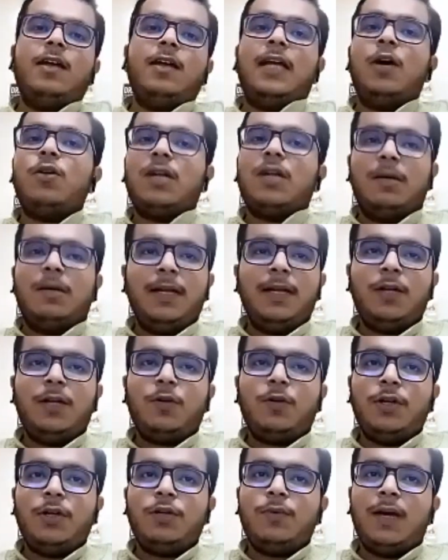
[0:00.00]
Now coming
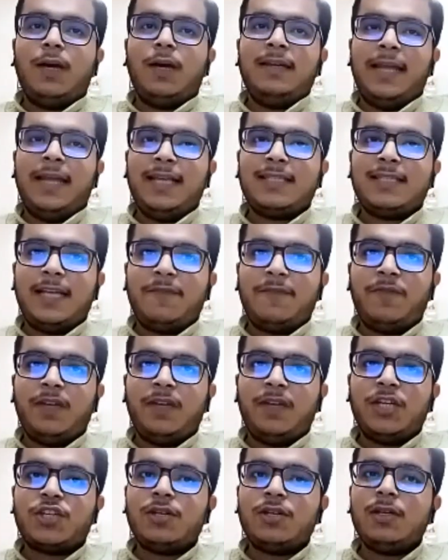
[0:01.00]
on to our next
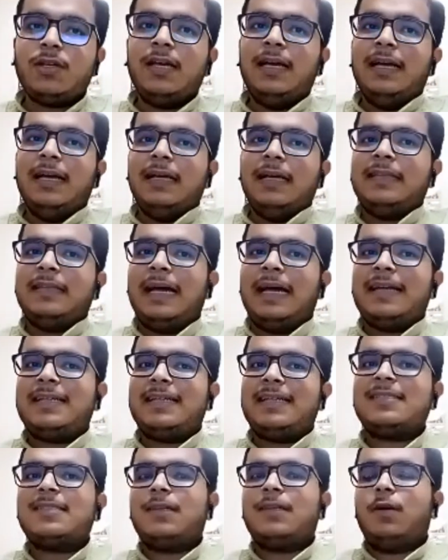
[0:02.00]
definition,
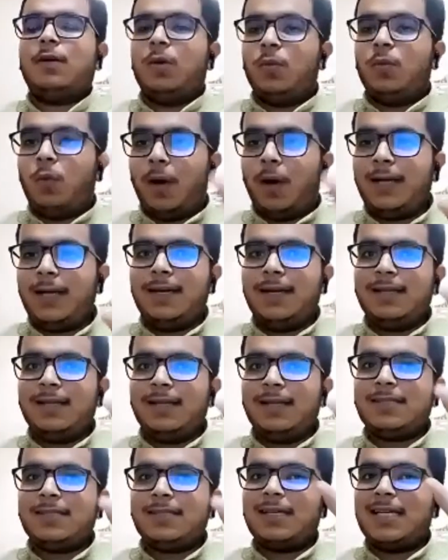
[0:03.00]
that is, what
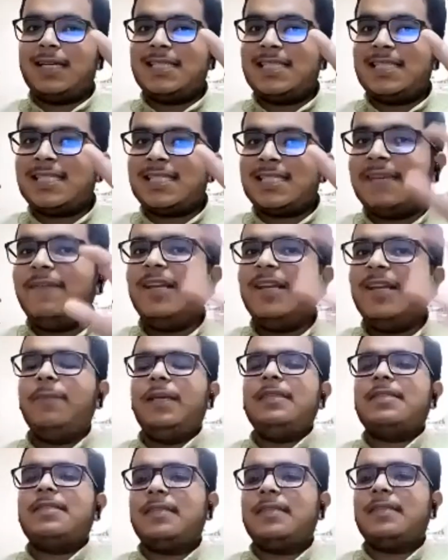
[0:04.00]
does civil
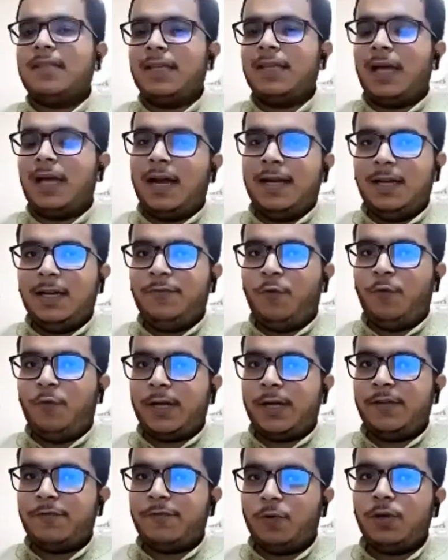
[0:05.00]
means in the Article
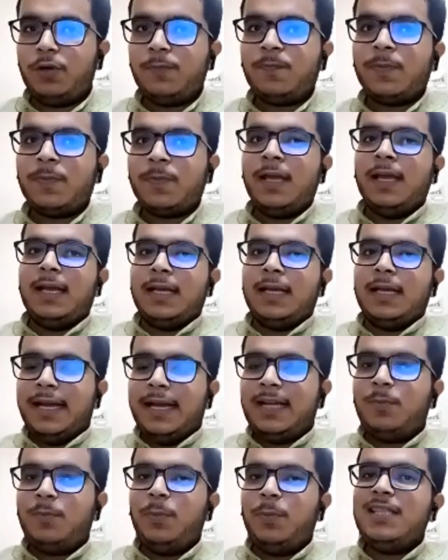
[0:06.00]
44?
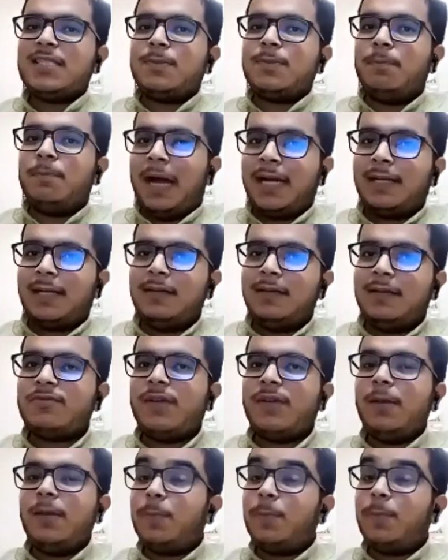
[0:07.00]
It means matters
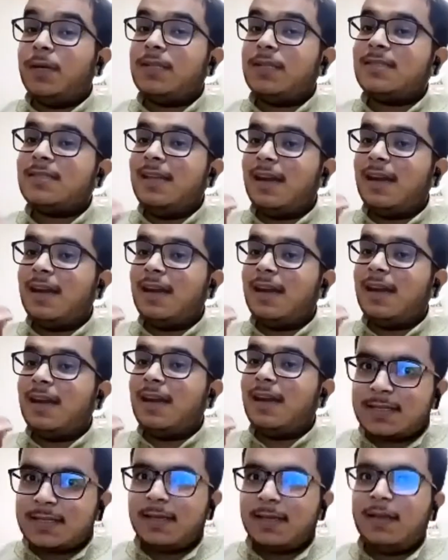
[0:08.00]
where personal
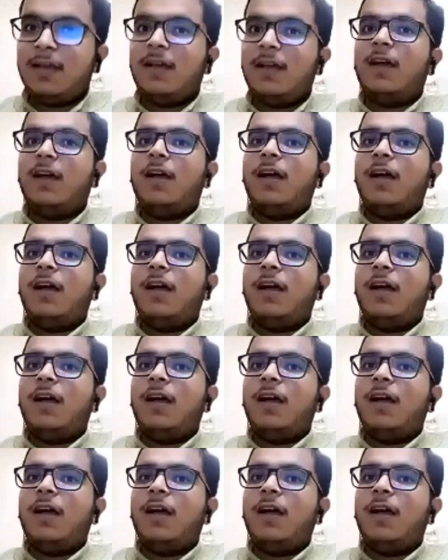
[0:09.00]
rights